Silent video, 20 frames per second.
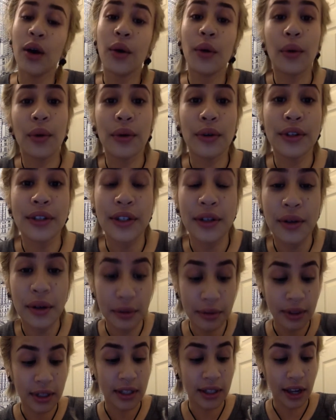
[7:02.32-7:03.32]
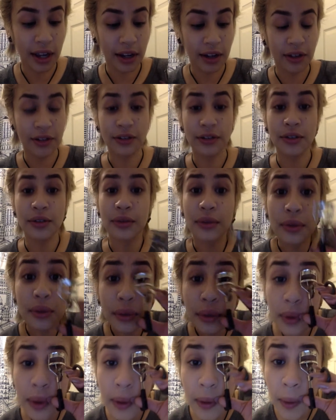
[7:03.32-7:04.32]
or zero desire to
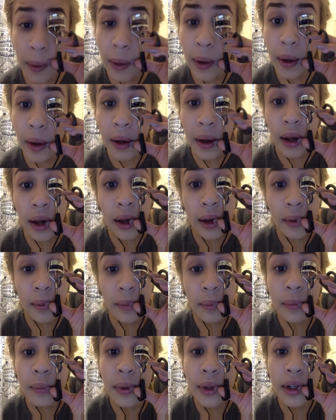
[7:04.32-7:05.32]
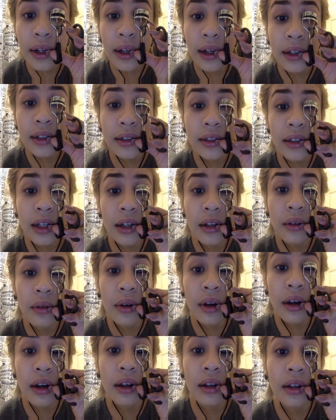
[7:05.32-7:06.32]
put eyeshadow
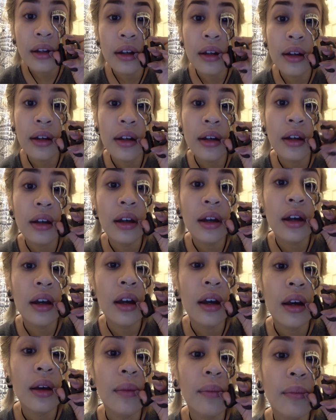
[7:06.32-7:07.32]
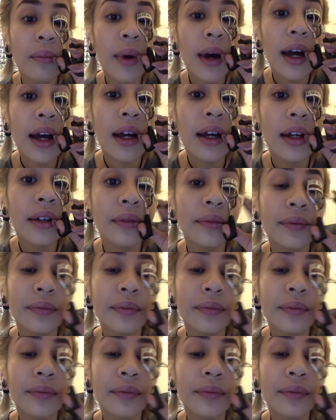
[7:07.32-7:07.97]
on. But